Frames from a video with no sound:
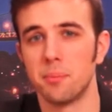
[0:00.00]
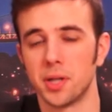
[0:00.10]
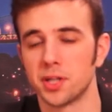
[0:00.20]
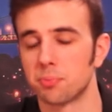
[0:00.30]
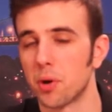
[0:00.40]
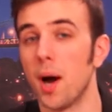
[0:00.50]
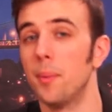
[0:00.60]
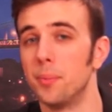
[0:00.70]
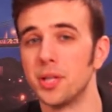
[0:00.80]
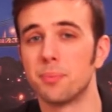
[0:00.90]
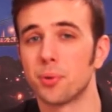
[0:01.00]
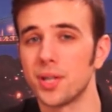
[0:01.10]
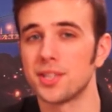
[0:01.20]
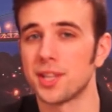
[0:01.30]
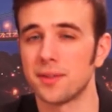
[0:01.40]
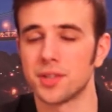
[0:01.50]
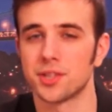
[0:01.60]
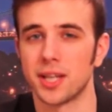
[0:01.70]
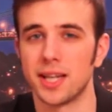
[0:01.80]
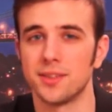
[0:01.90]
but it's probably pretty safe to
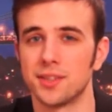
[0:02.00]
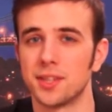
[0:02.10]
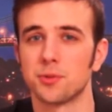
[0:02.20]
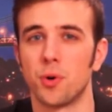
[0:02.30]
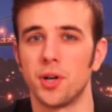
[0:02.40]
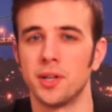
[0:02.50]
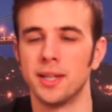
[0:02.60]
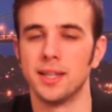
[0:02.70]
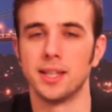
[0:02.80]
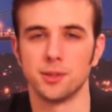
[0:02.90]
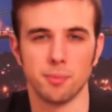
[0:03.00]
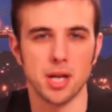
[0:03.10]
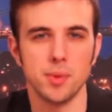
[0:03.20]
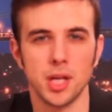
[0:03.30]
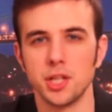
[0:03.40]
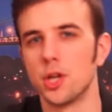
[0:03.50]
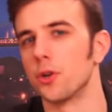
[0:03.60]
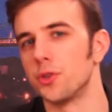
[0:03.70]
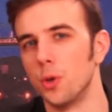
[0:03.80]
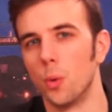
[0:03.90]
say that this one is maybe a year
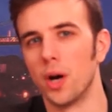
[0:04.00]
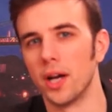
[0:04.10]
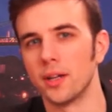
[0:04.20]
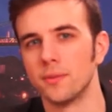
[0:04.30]
or two away.